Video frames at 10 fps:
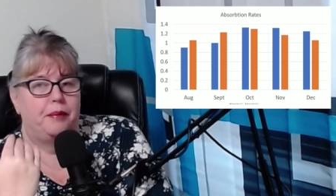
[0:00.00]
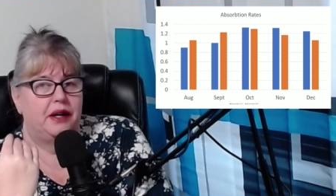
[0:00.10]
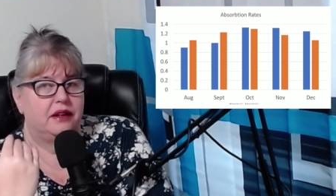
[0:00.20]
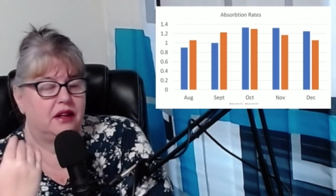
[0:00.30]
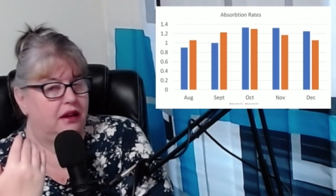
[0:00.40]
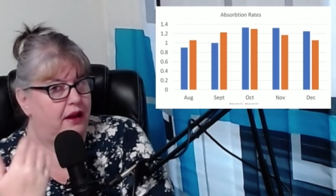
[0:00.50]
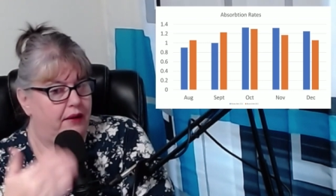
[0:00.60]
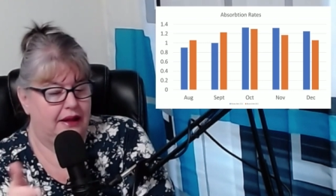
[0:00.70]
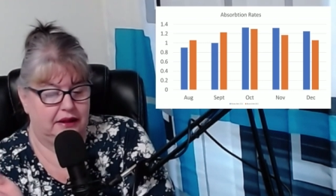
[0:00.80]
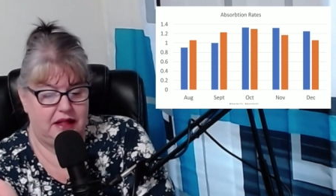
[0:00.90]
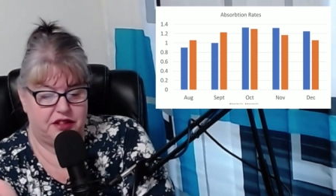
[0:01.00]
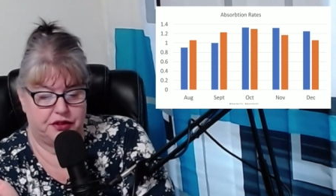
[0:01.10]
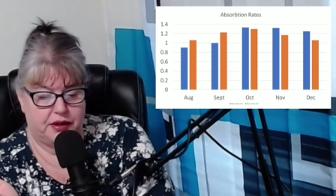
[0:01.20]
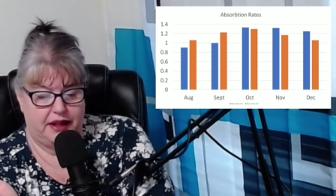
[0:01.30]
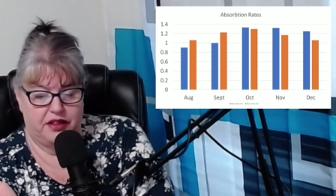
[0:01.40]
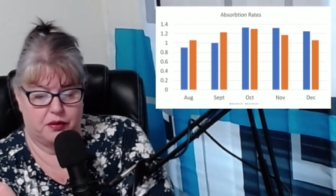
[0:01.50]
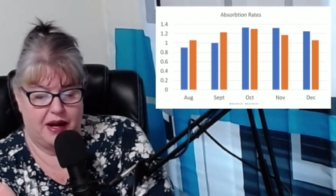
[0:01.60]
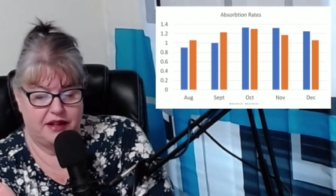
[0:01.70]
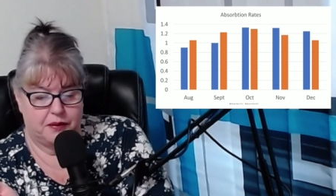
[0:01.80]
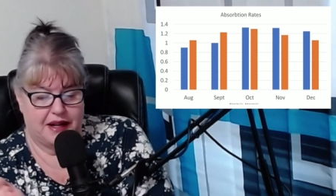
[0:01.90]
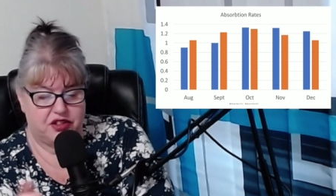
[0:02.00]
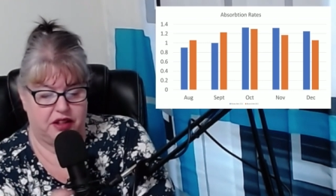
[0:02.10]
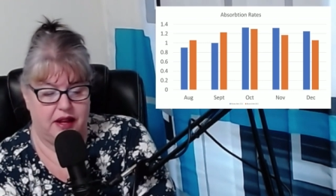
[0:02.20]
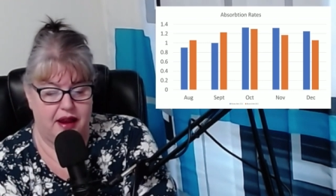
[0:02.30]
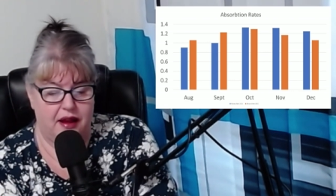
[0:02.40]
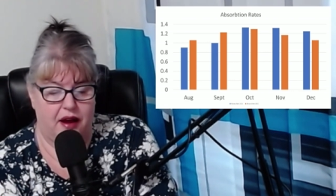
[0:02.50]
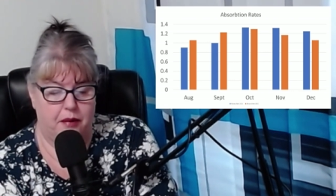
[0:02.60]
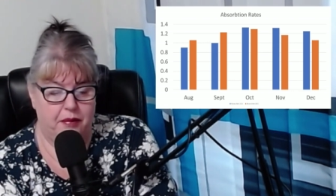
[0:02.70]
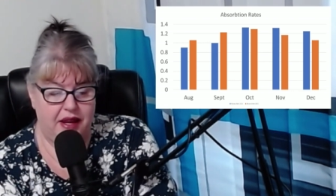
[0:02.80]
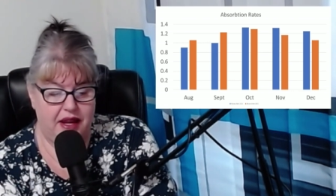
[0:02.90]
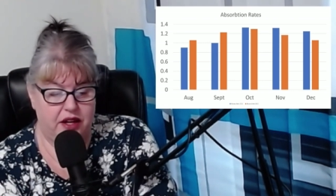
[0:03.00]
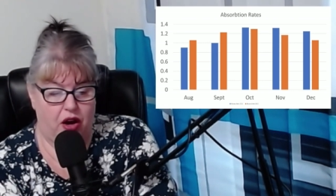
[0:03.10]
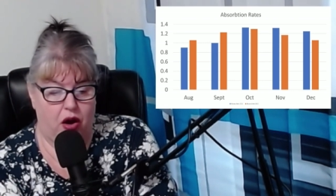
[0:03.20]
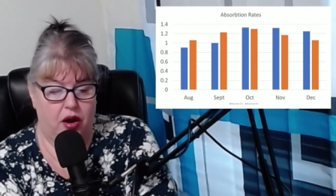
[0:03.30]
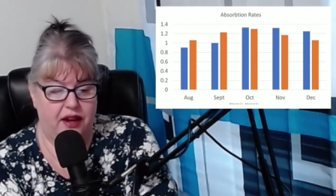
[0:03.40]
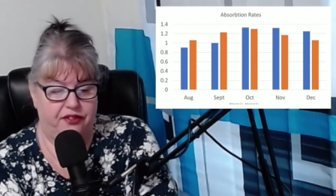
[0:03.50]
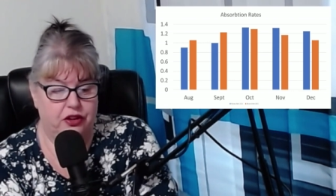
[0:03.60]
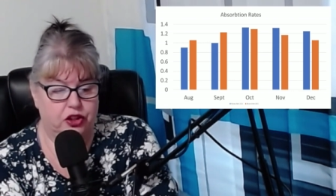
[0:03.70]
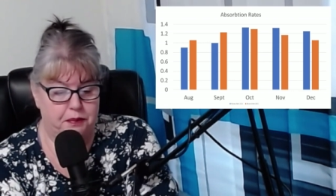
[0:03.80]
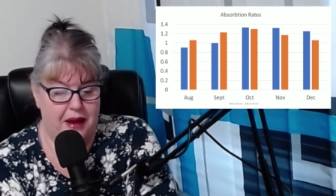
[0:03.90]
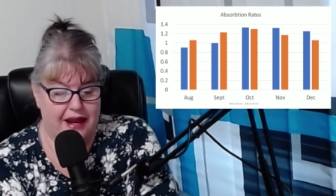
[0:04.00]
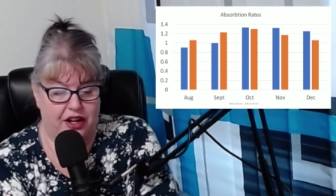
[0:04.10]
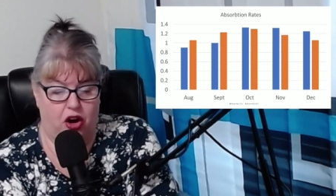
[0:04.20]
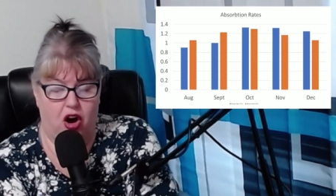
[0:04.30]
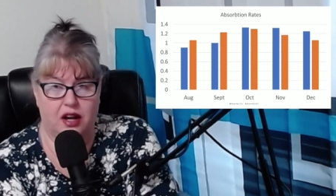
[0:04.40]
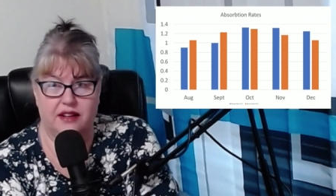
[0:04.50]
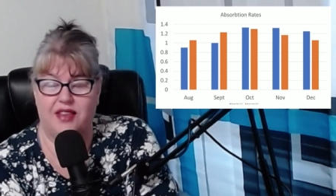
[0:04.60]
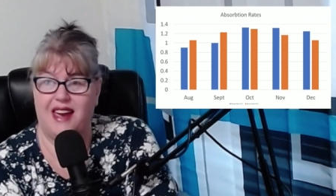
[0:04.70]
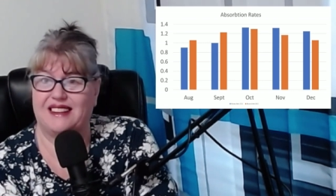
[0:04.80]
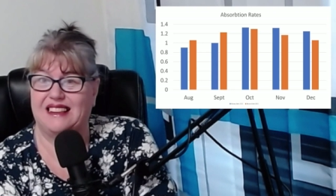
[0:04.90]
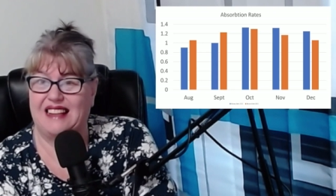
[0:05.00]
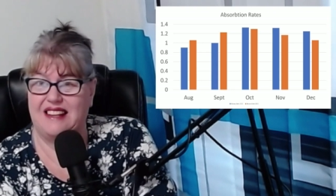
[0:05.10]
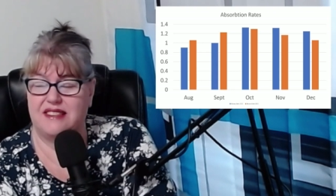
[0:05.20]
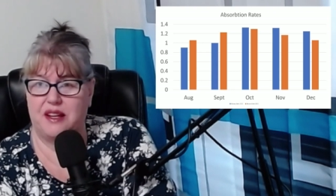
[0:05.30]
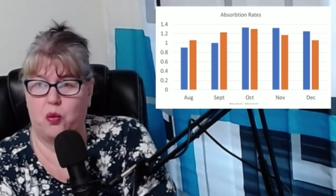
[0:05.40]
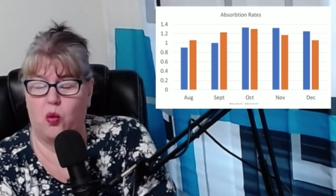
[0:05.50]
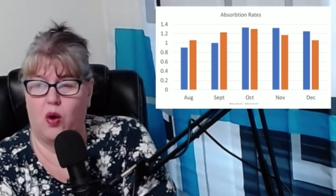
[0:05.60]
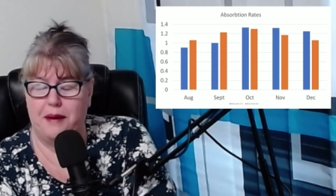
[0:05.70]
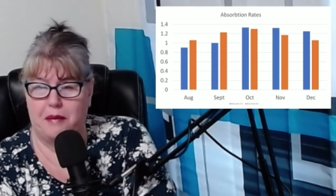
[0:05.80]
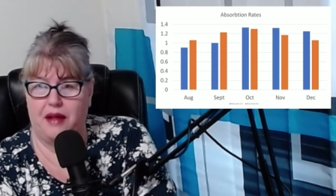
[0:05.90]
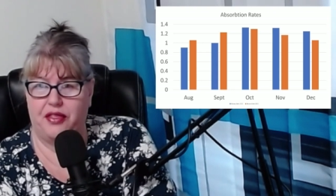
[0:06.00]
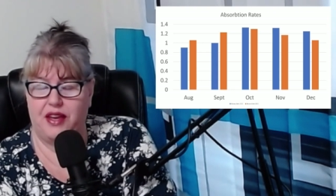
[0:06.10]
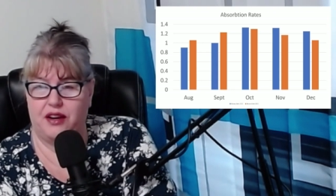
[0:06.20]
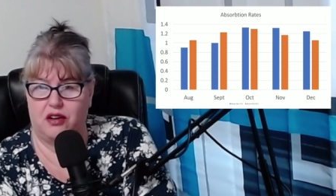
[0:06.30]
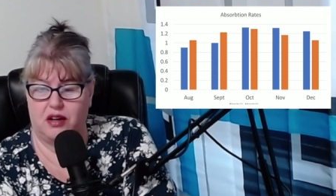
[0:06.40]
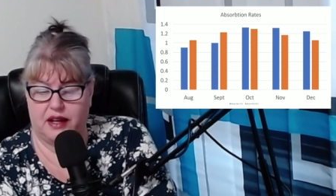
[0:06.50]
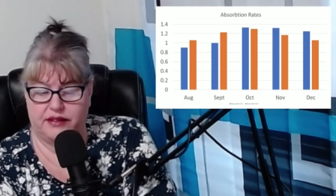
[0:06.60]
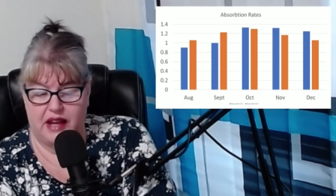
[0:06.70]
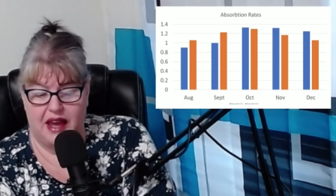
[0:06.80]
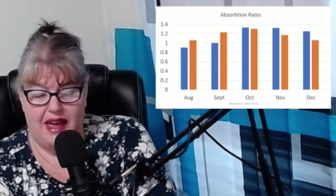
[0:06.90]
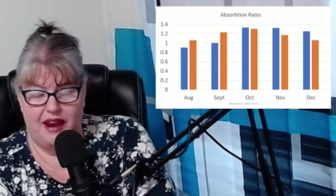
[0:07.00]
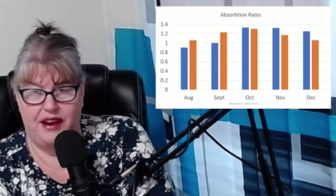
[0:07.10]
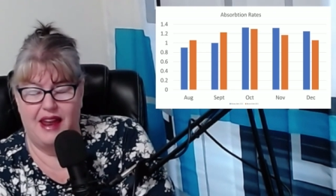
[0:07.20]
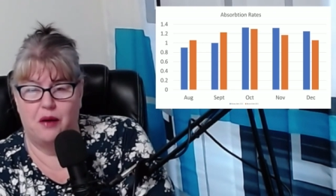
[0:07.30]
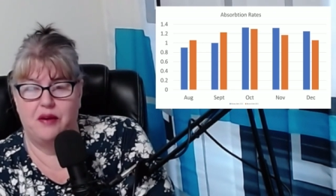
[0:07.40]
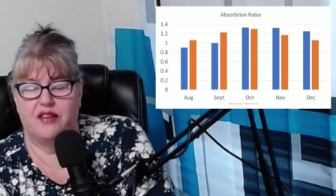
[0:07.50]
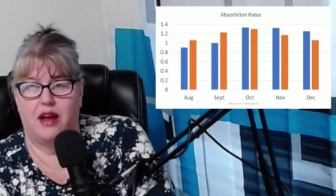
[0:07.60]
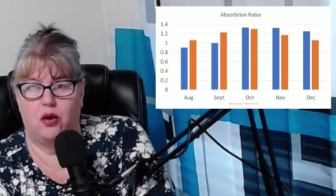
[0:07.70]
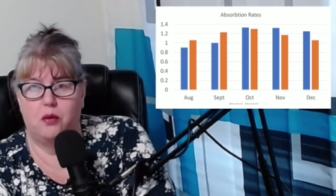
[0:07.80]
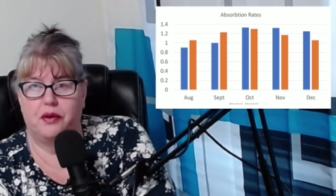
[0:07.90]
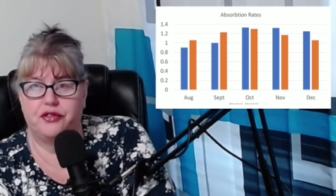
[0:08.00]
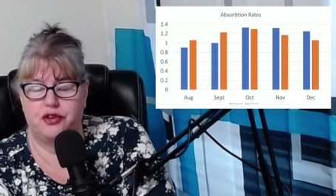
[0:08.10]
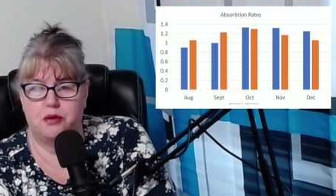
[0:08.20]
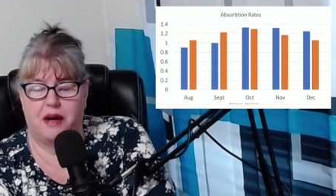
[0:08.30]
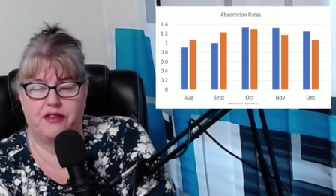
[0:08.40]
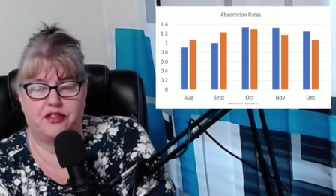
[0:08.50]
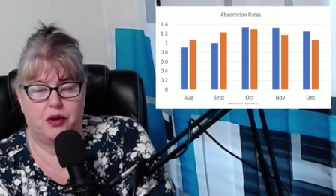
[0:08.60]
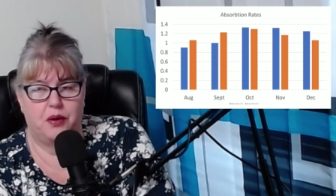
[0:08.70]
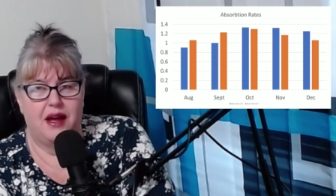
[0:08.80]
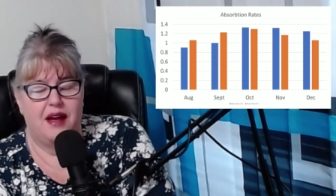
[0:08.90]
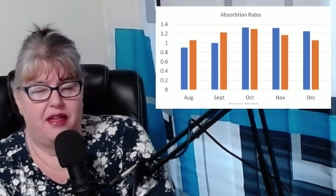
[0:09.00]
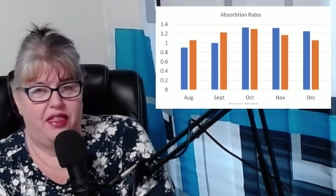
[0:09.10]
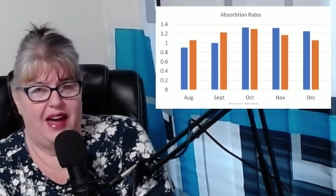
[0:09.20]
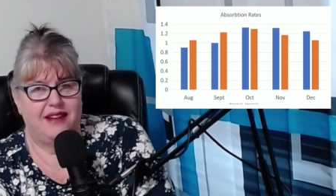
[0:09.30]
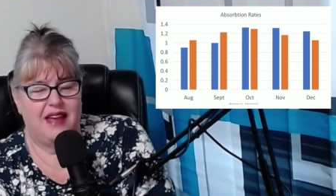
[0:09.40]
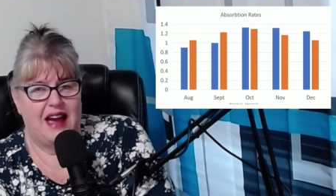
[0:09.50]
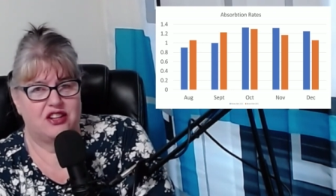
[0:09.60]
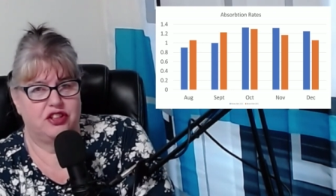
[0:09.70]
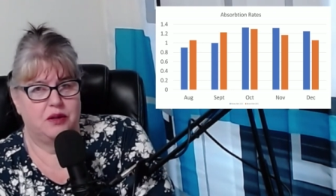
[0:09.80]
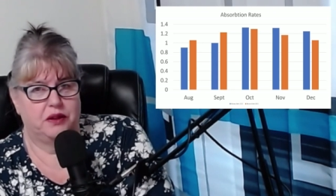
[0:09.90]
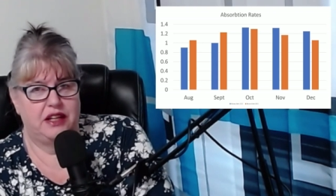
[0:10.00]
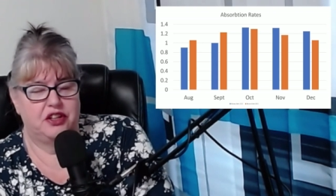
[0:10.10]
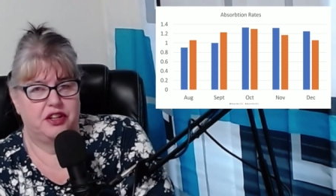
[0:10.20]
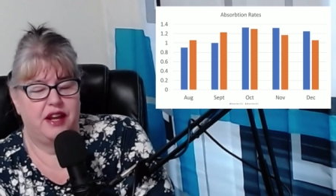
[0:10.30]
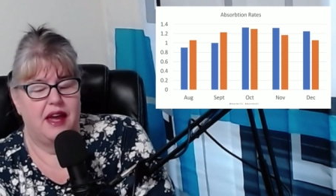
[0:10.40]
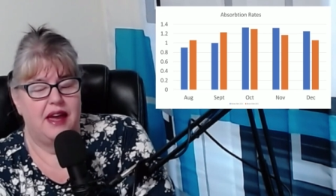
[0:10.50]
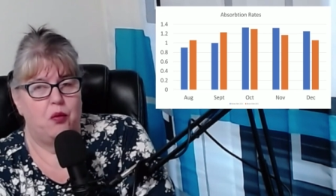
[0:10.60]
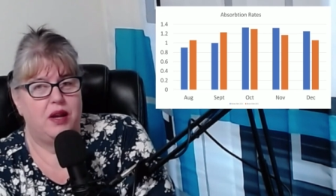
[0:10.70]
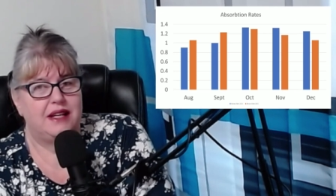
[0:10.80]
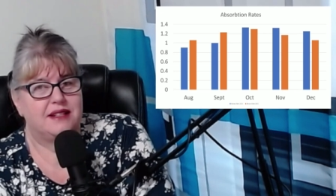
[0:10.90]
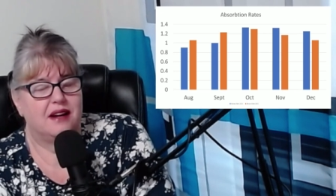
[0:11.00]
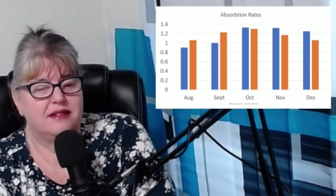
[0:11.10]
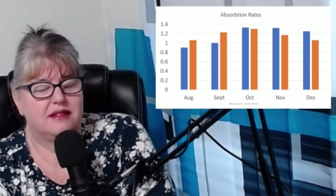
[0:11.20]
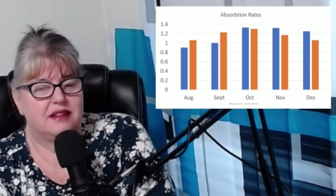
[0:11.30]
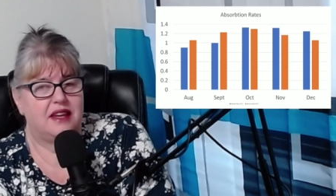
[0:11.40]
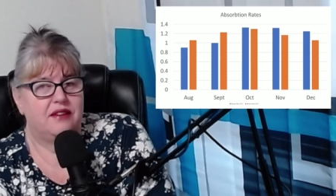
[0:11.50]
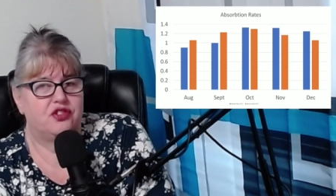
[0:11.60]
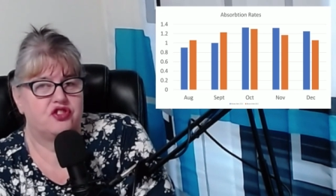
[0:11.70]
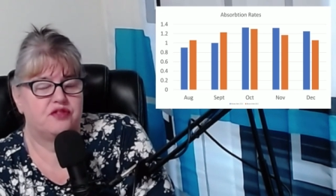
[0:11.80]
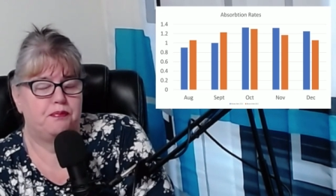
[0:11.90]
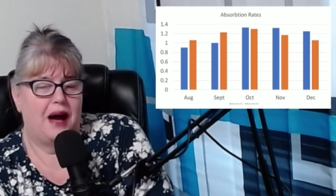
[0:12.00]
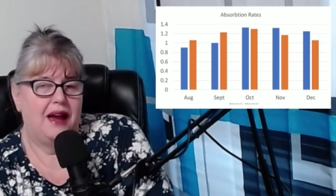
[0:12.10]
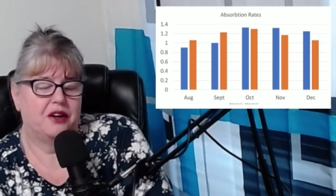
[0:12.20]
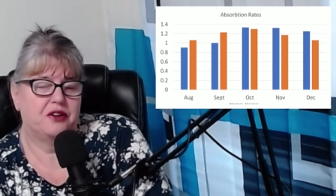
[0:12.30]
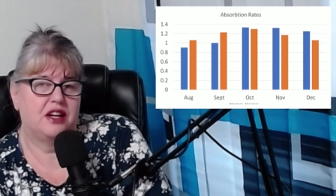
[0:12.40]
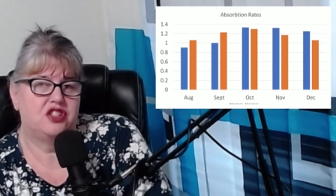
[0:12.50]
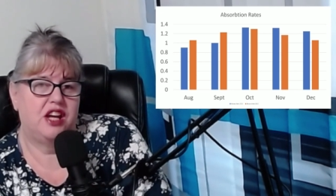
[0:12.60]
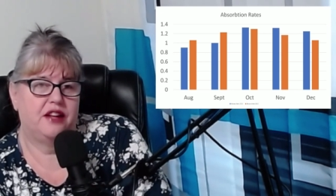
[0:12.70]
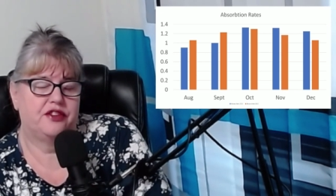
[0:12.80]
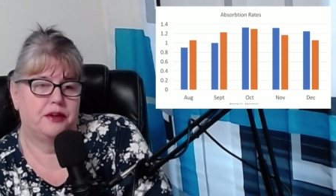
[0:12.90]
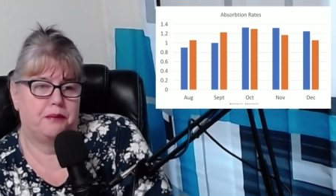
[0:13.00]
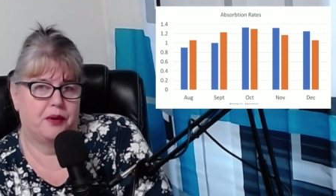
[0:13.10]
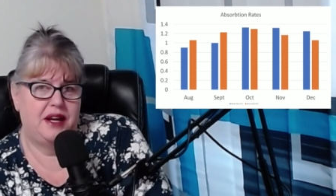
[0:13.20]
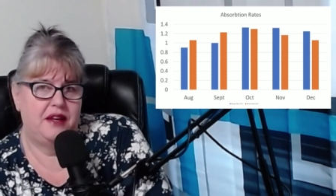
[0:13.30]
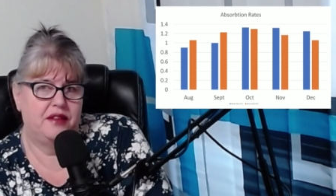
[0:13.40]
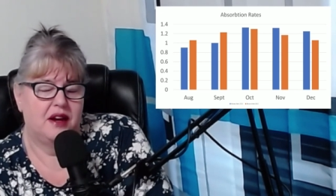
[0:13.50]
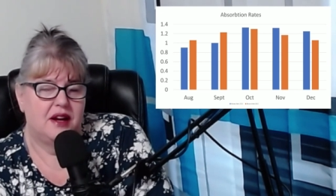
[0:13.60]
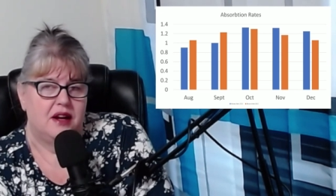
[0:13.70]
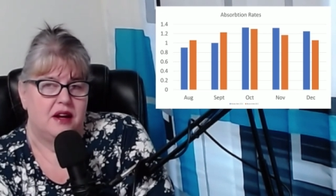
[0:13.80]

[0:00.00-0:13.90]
but at least they're trending in the right direction. Um, in if you look back at August, they had less than one month in August, and now we've got almost two months. So that's actually really good. What it does is it gives buyers a chance to breathe